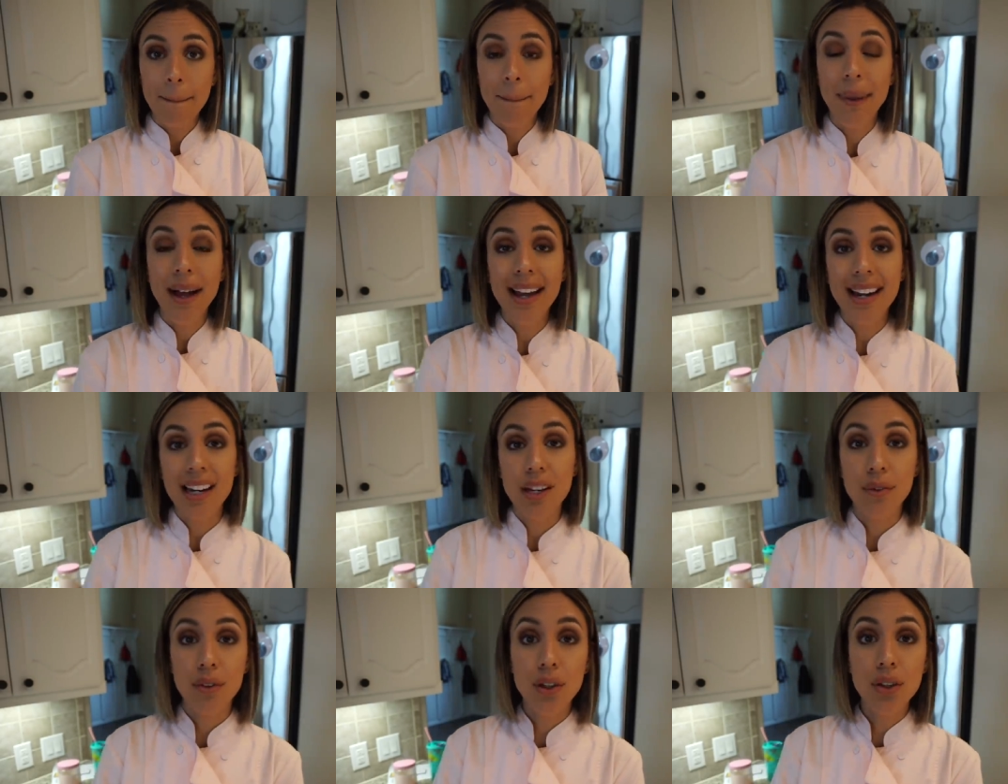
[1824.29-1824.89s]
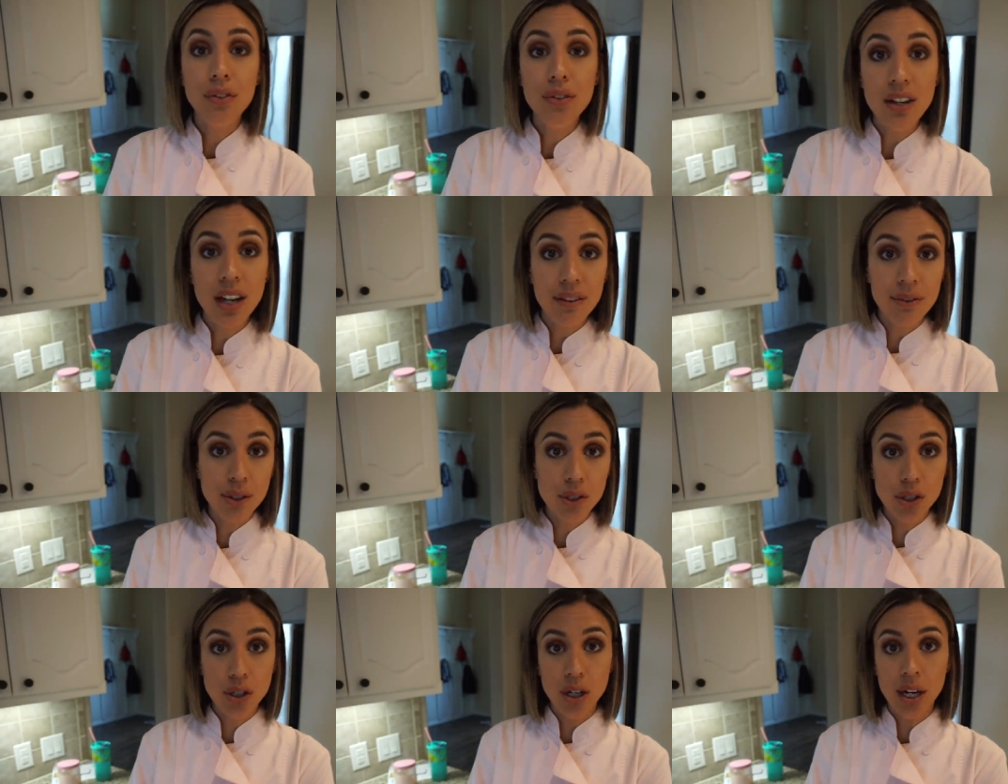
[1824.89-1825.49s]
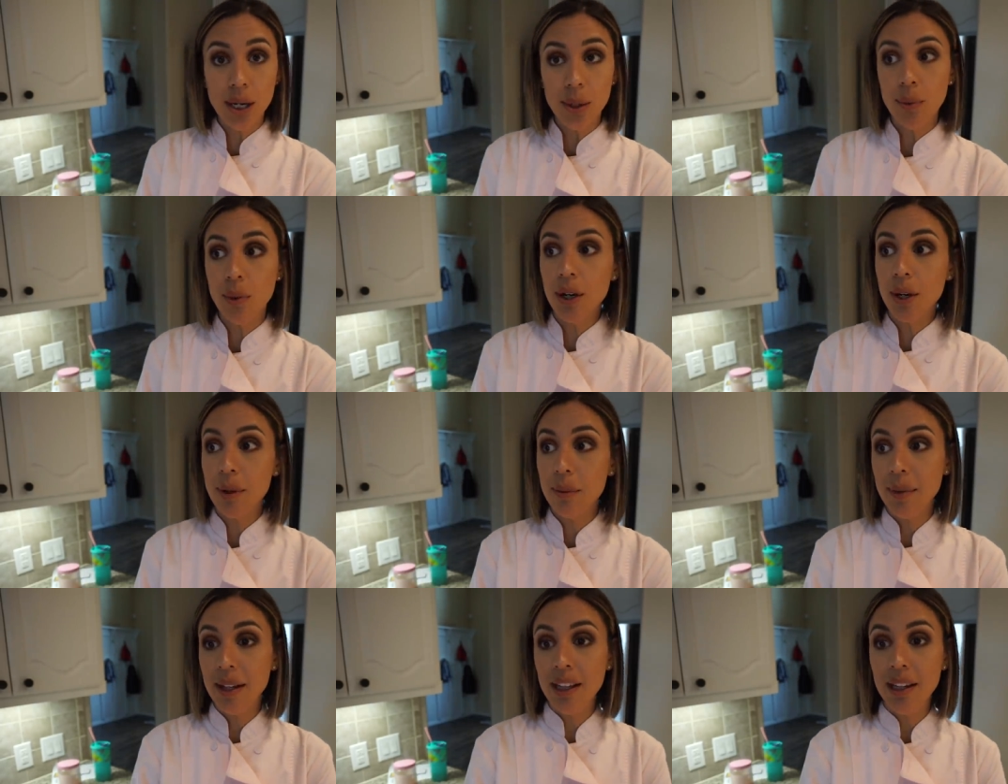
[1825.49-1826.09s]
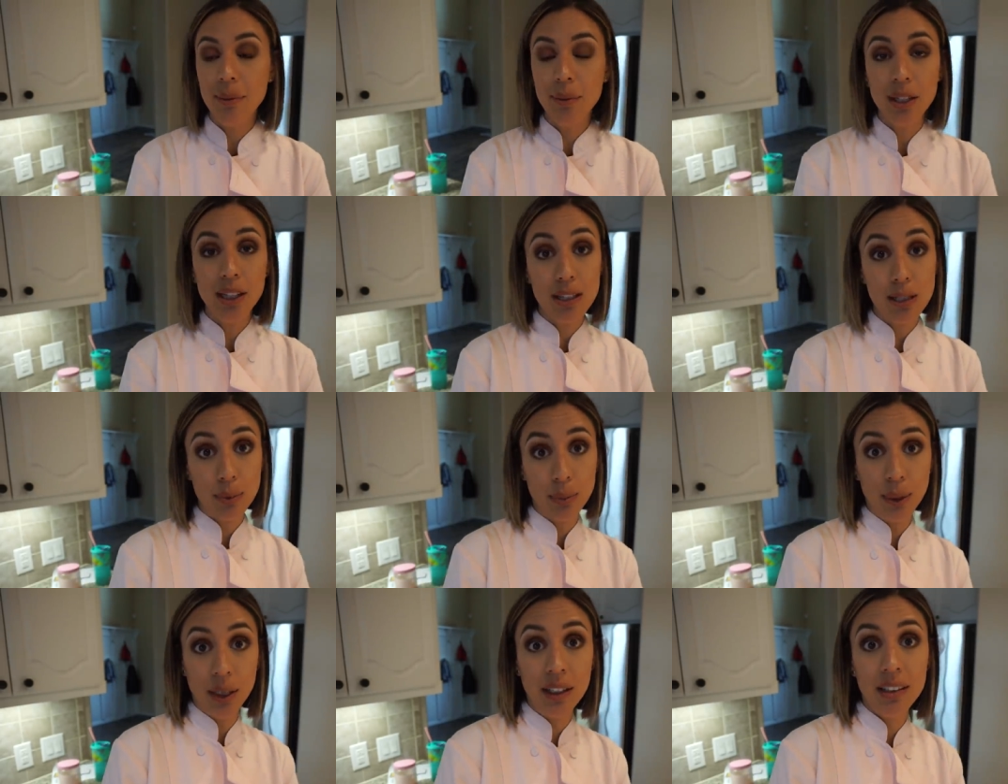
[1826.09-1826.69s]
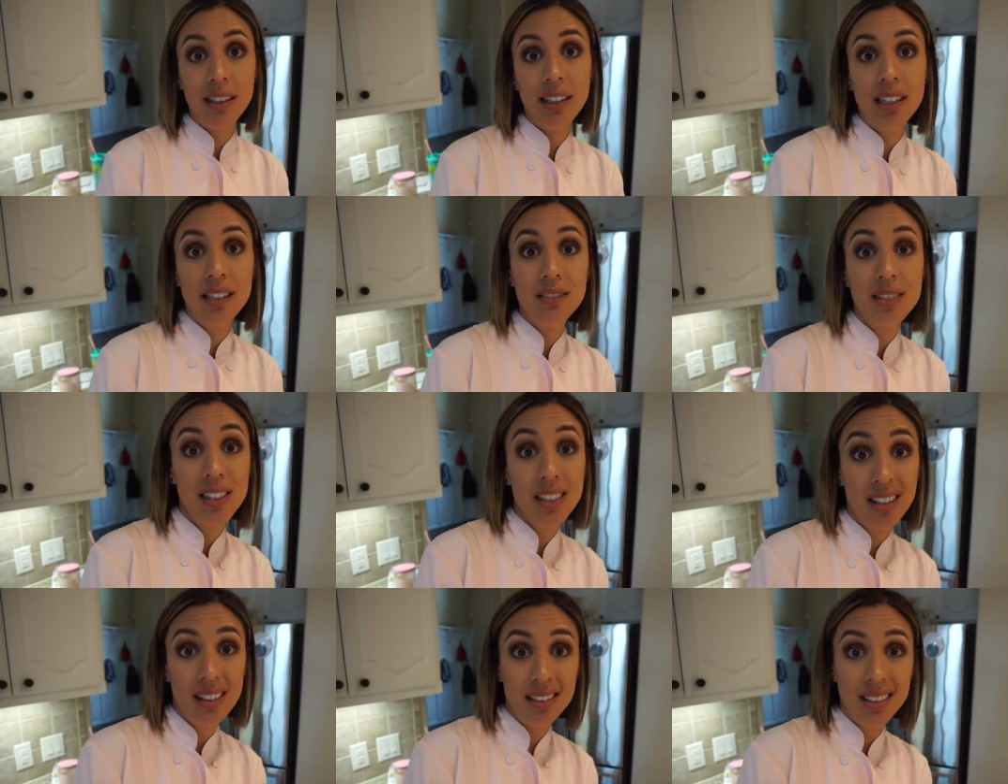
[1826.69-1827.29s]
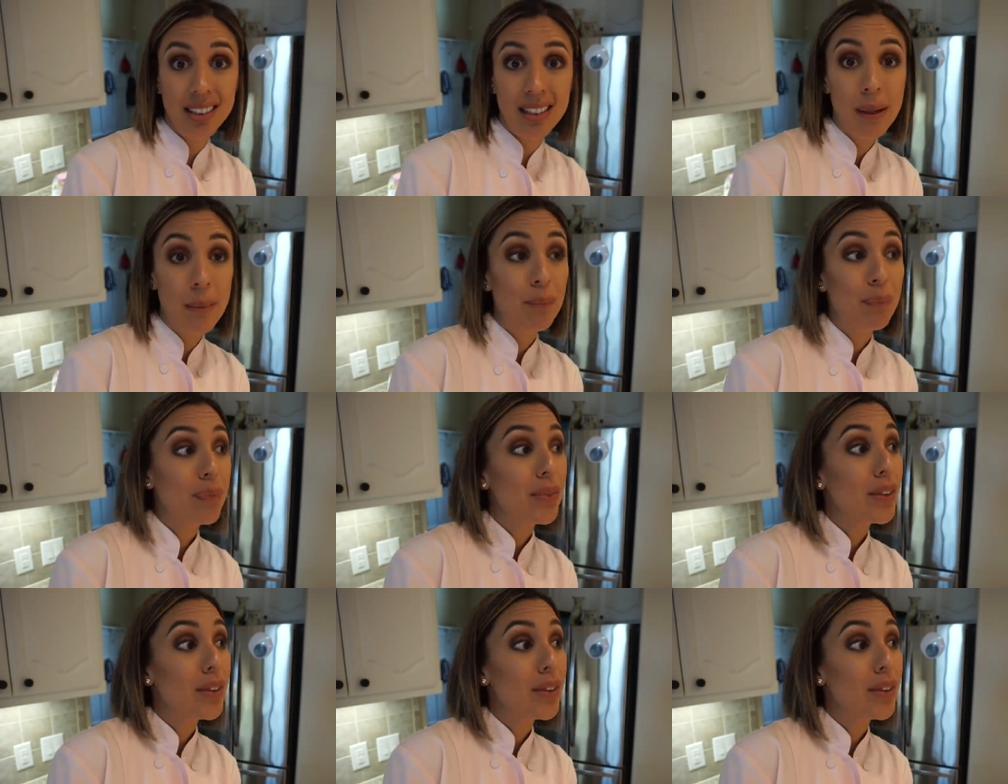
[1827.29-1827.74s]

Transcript: But if you've never tried watermelon with a sprinkling of salt,